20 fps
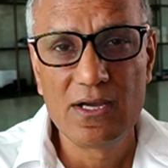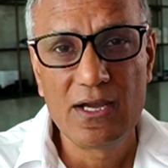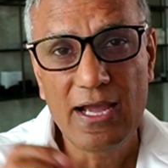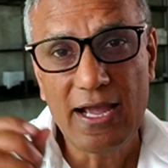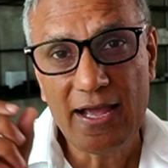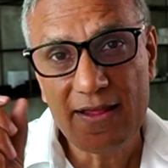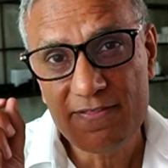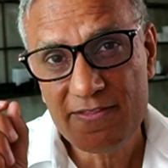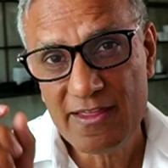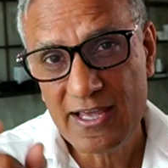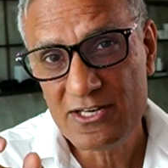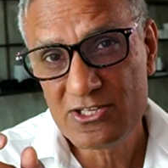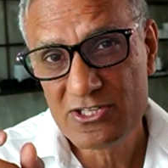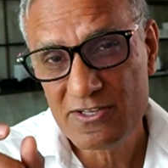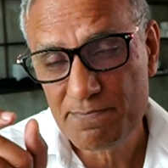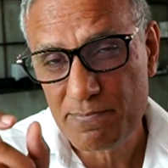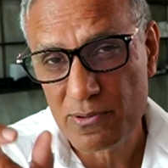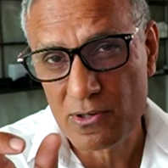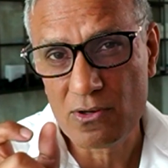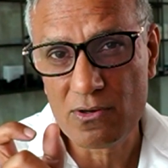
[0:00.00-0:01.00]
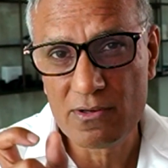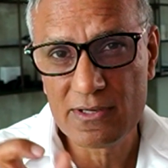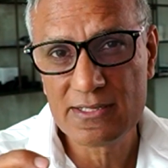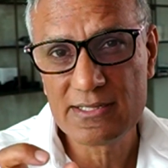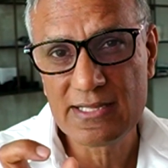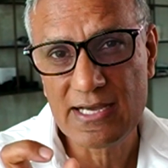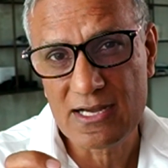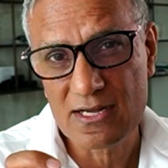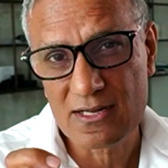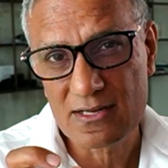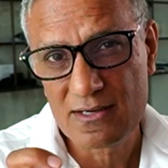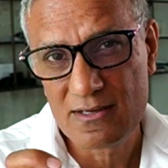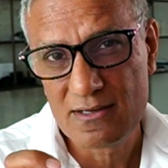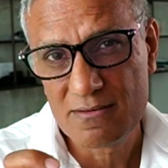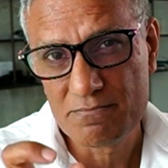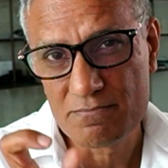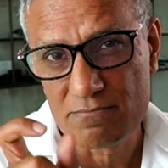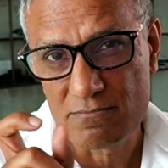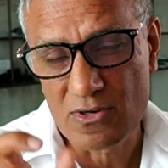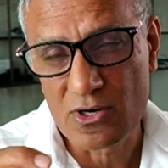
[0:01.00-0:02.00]
and then deploying that
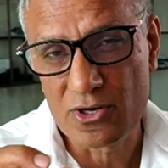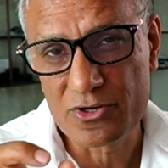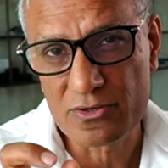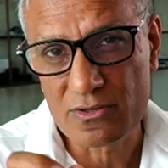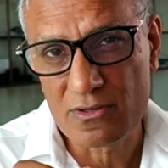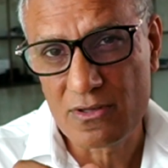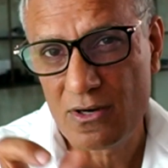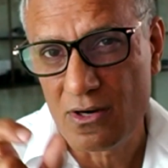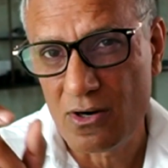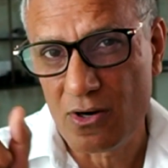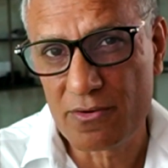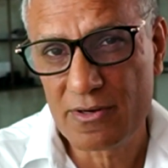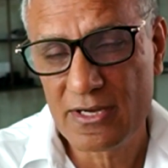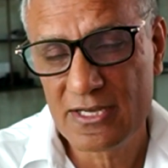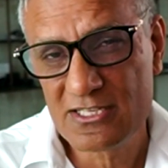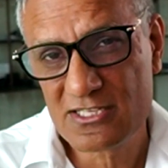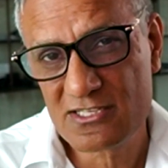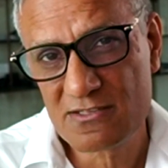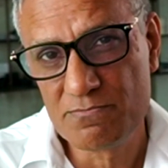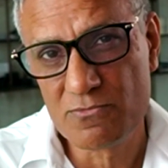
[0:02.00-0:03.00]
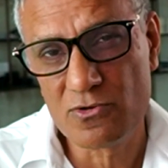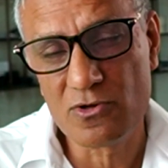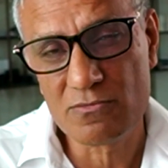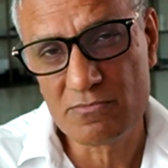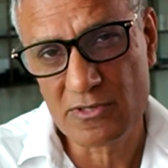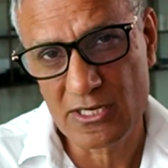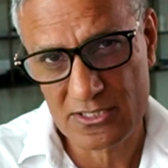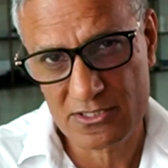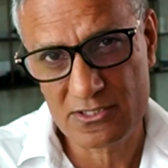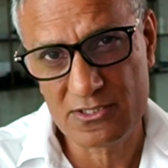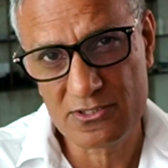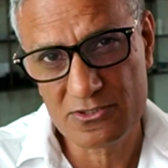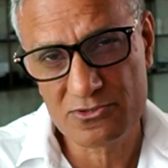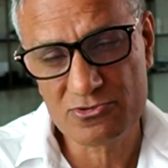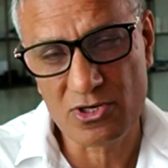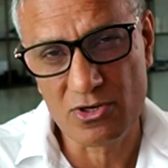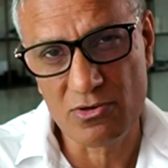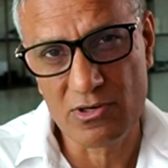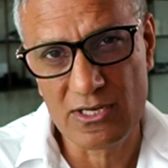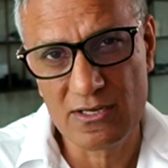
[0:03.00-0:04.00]
model on a small
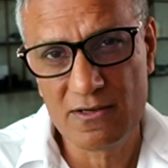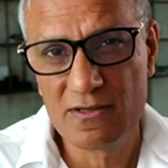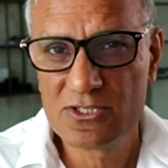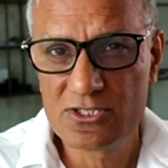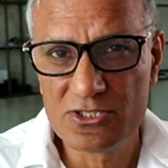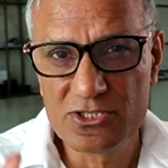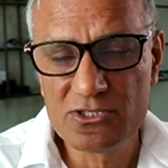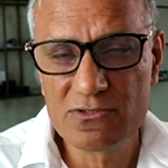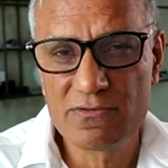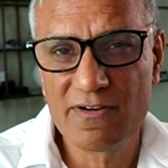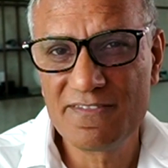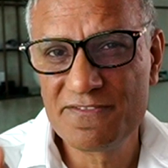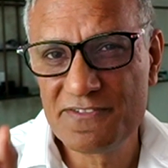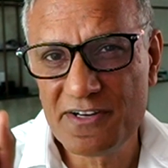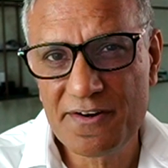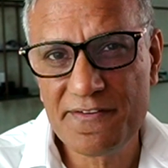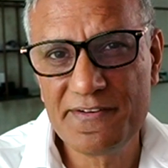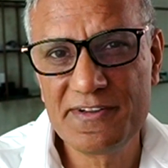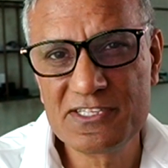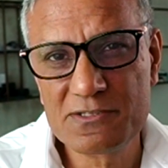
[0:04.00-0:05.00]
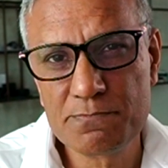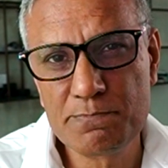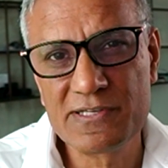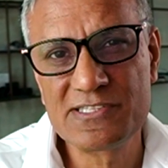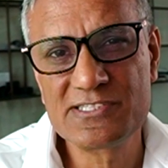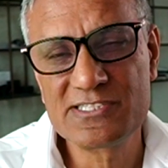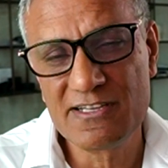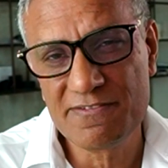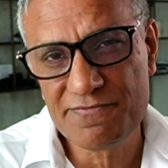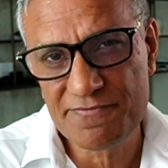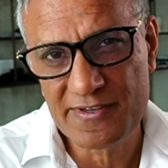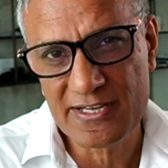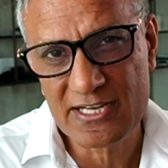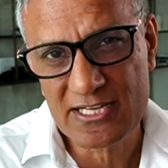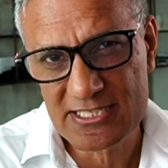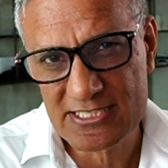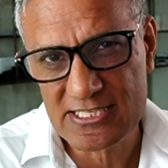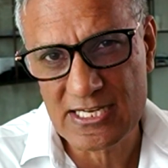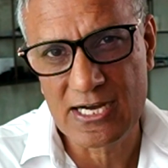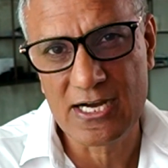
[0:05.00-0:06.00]
microcontroller to do a very
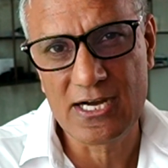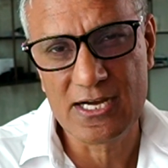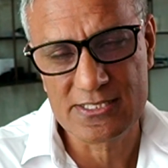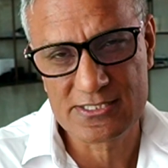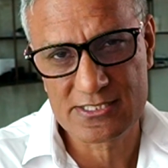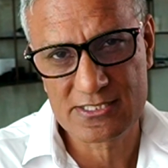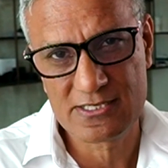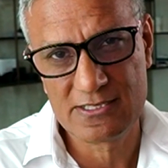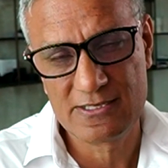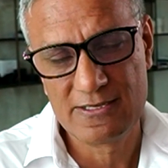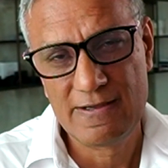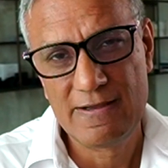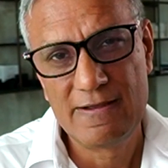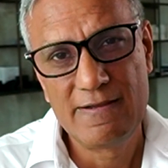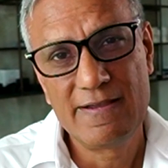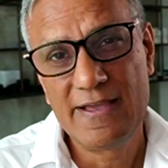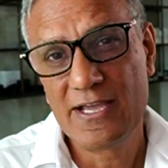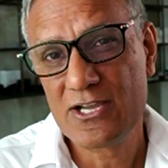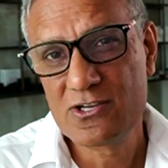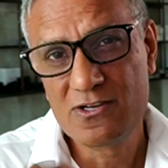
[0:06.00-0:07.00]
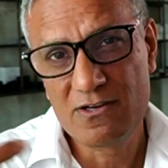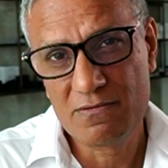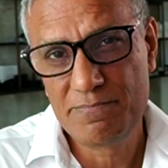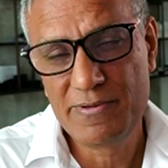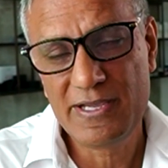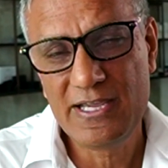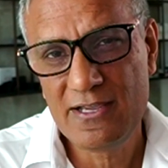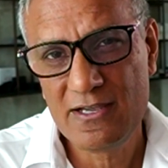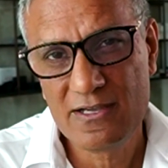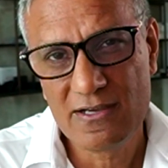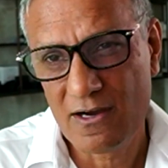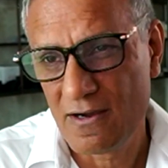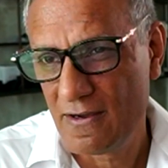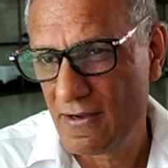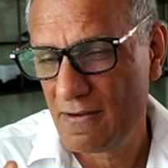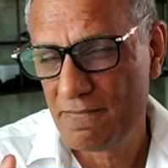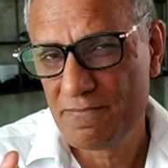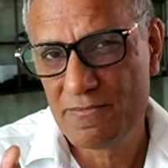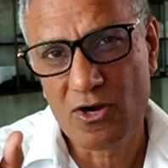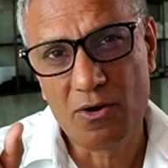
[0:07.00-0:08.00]
specific task. It could be
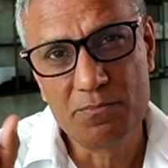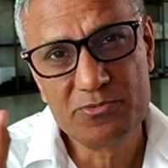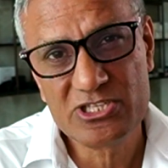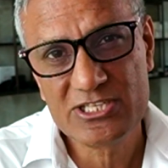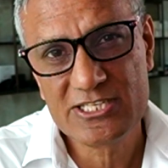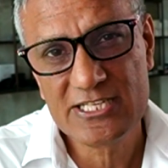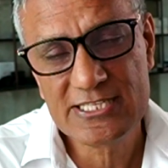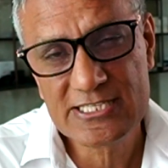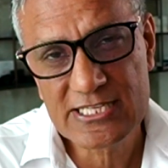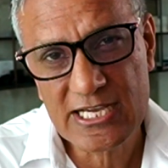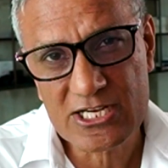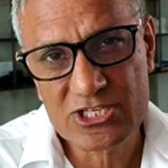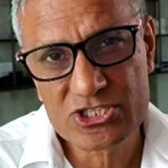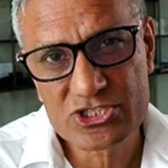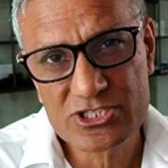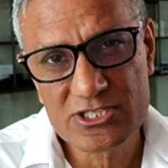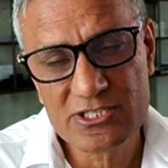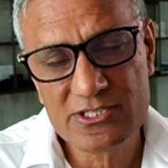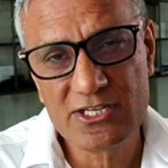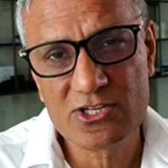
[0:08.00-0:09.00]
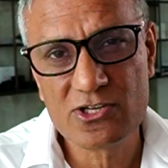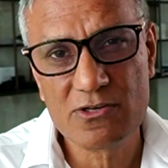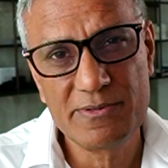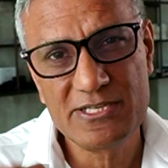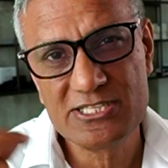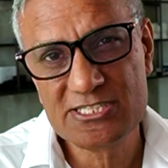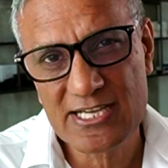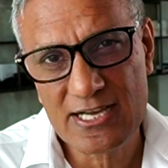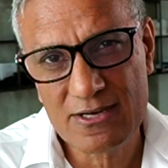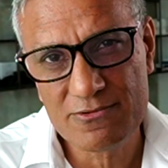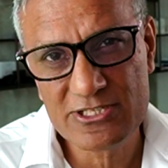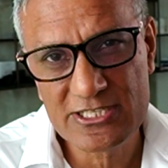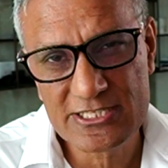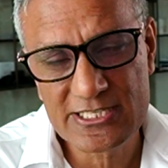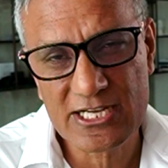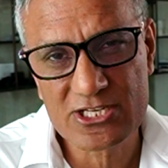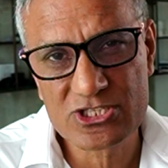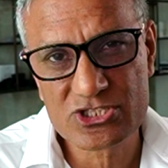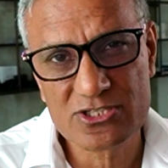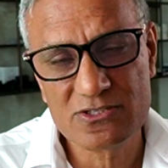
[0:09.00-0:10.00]
um, object detection, it could be sound
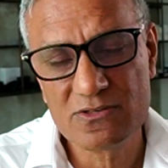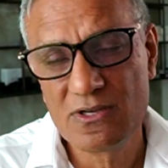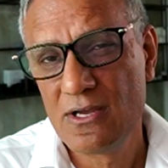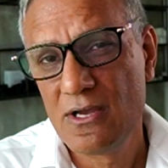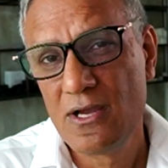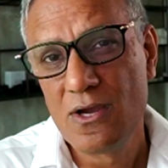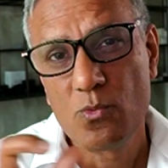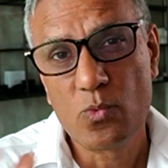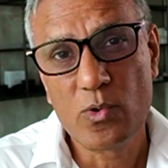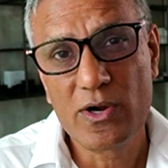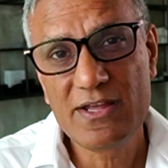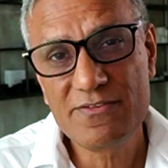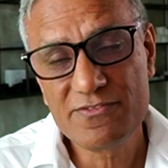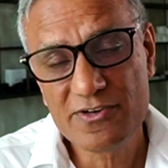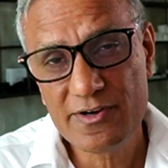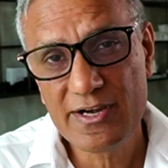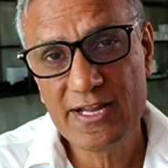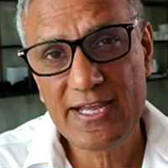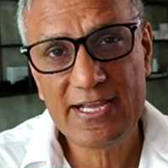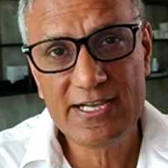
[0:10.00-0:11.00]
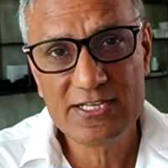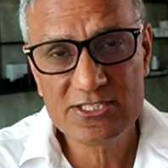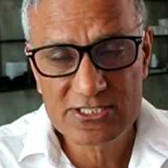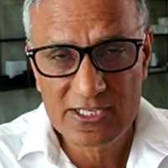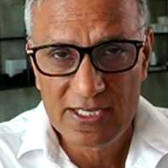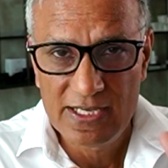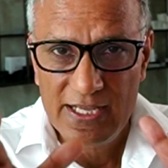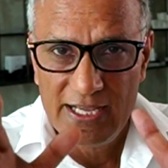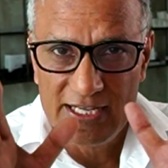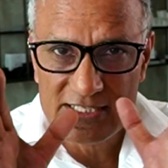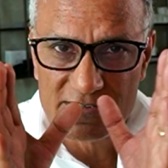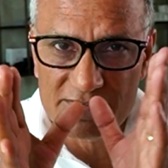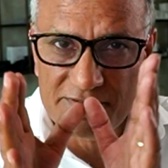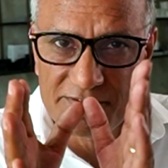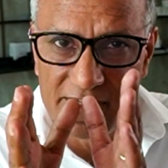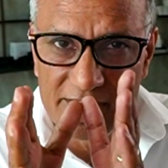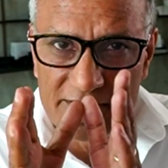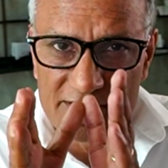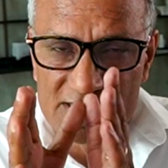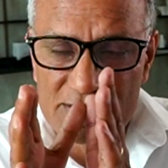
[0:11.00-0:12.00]
detection, whatever it is, it's a
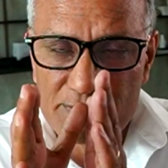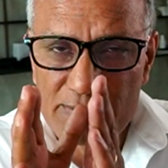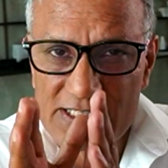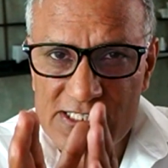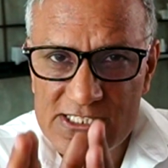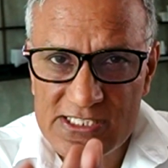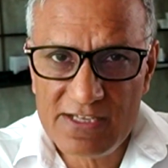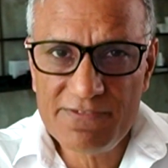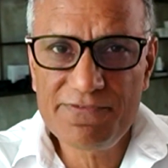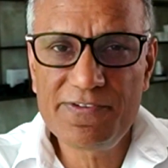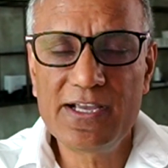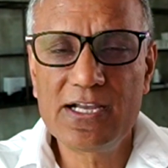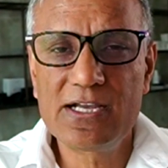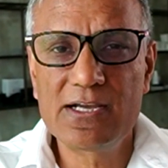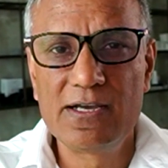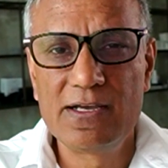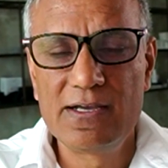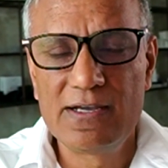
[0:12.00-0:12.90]
very specific